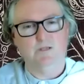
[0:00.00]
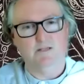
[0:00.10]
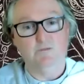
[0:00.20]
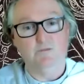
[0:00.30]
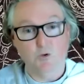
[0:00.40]

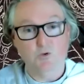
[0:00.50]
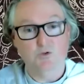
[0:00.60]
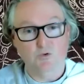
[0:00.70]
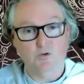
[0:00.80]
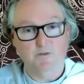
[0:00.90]
evoke
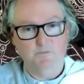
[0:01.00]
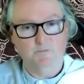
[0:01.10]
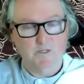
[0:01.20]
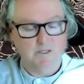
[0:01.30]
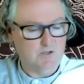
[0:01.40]
joy
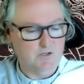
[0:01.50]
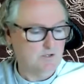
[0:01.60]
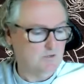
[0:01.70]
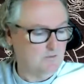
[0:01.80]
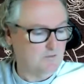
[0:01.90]
in a
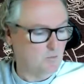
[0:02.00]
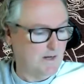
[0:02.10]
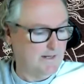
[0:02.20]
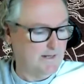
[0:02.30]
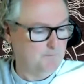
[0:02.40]
certain sort of a
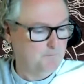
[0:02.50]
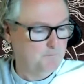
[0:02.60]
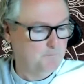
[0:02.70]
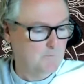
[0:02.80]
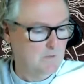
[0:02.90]
way.
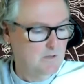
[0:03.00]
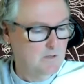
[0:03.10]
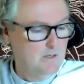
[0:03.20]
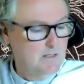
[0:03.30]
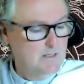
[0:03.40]

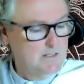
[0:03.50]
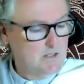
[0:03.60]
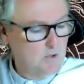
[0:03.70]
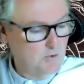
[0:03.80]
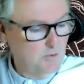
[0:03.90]

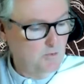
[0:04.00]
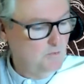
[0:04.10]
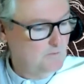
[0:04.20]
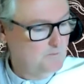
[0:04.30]
So